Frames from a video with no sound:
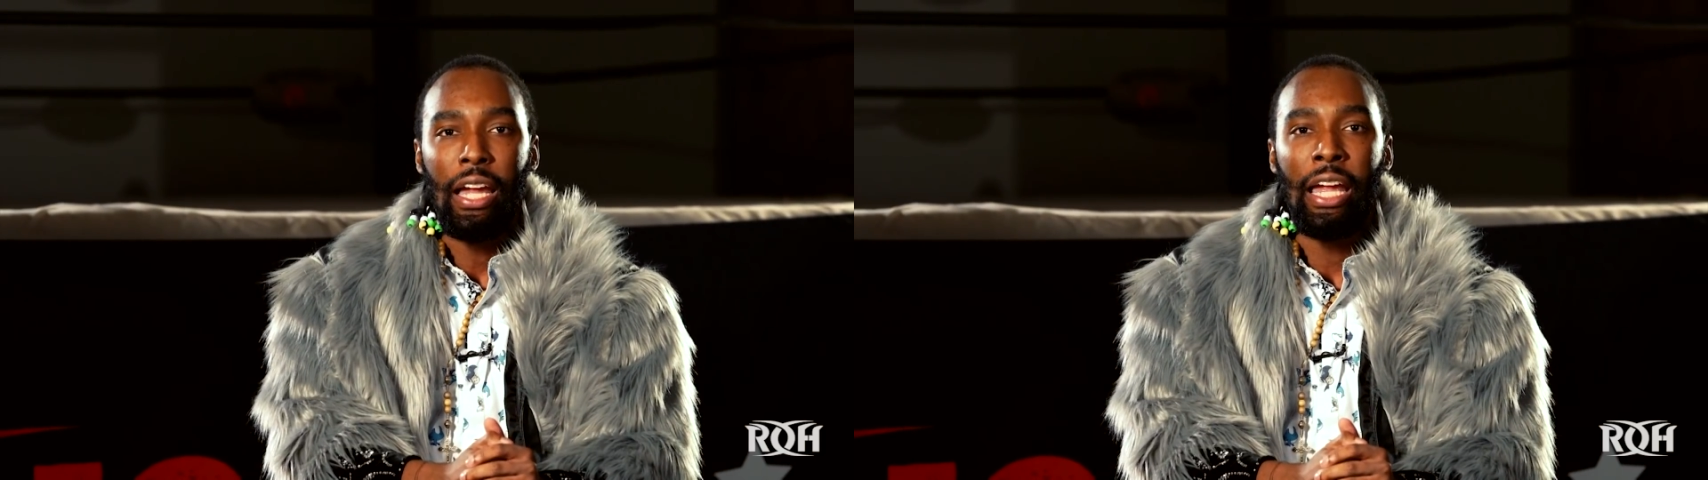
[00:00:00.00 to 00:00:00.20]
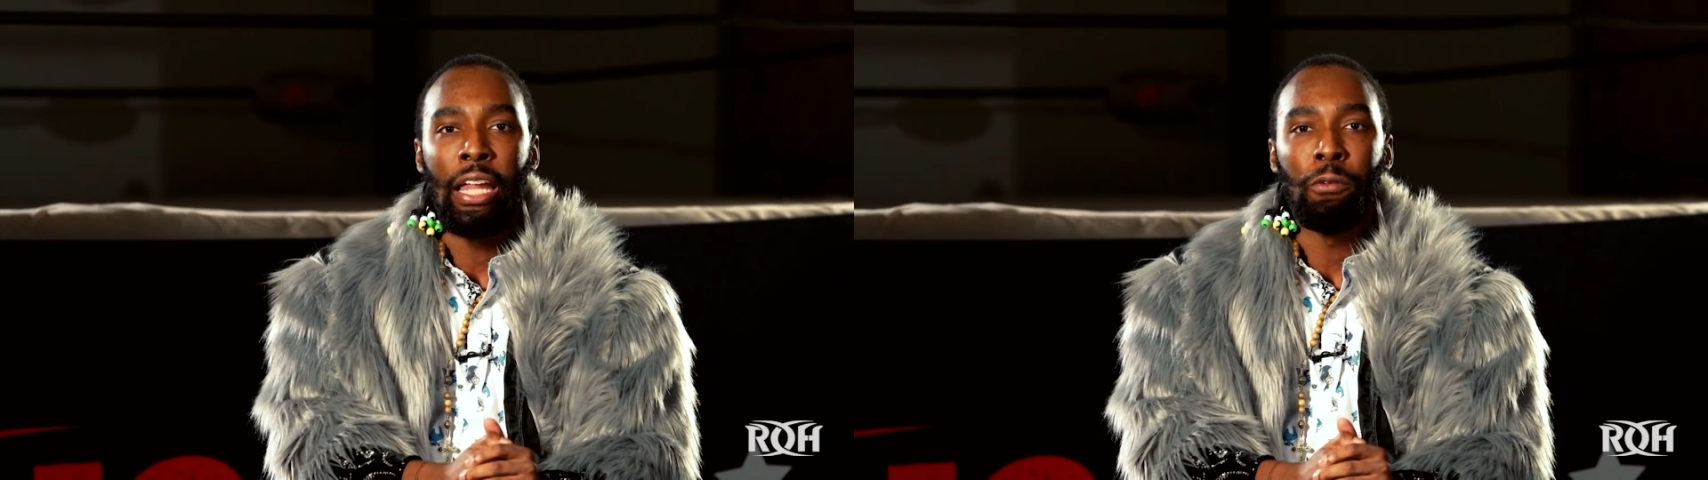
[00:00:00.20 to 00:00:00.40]

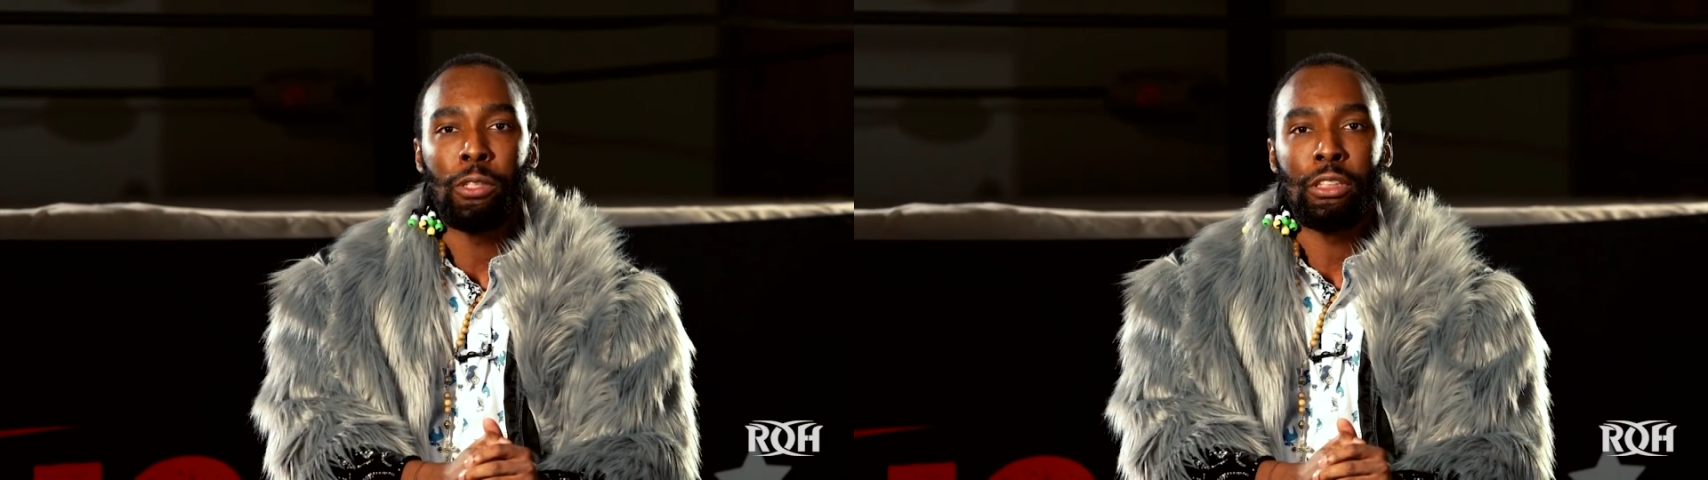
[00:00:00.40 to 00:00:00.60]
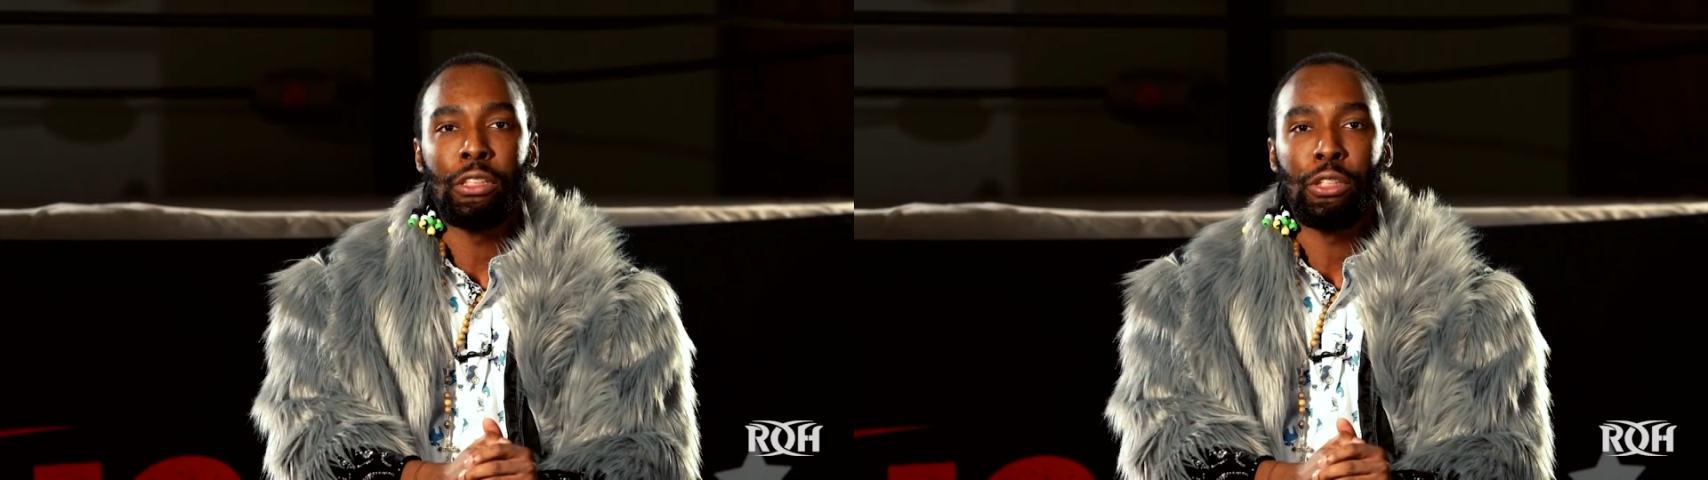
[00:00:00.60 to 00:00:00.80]
And it
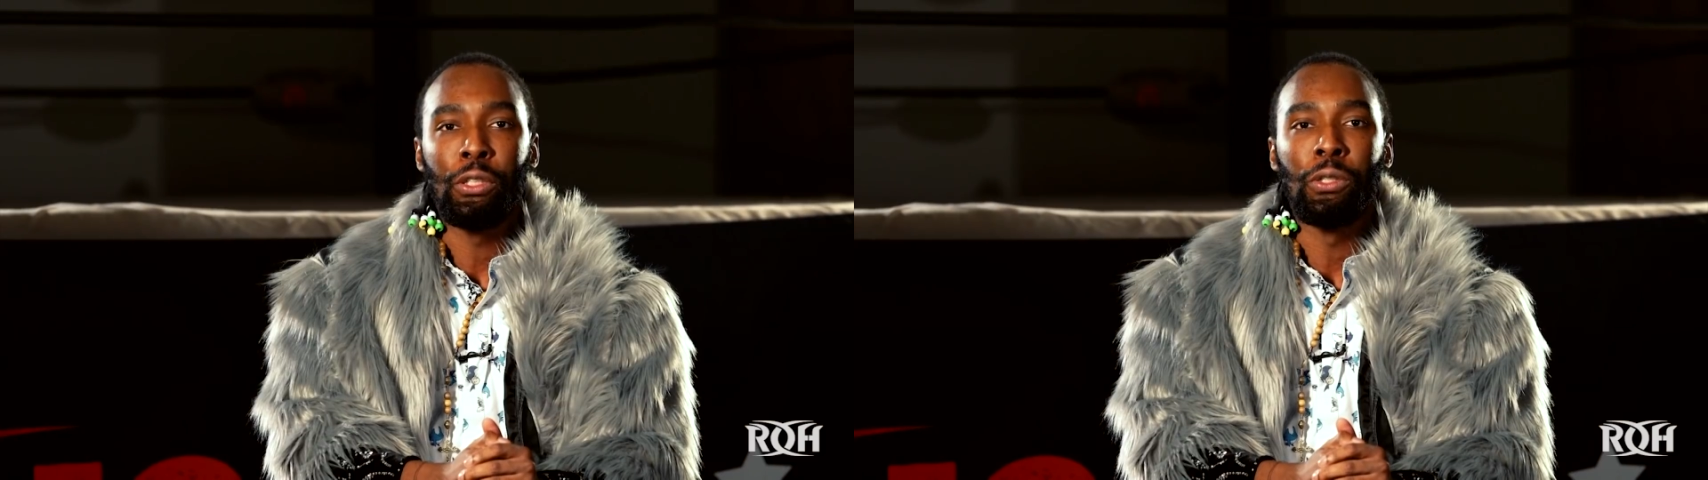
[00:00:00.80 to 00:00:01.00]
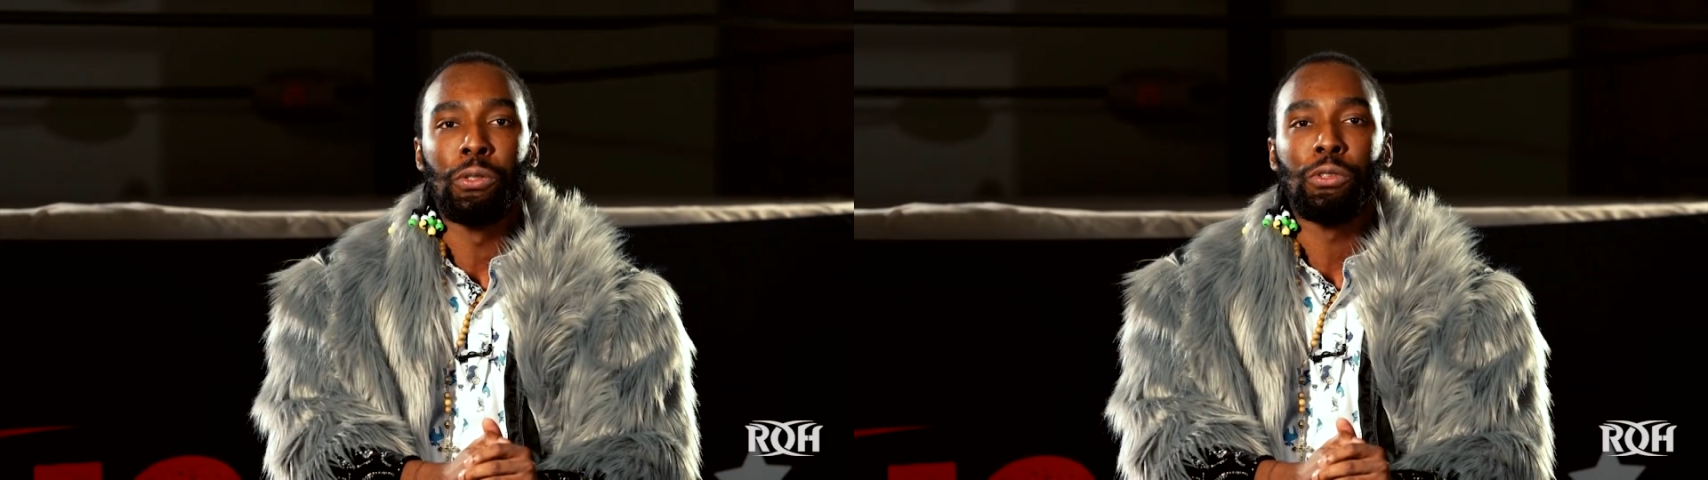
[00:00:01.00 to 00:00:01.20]
wasn't until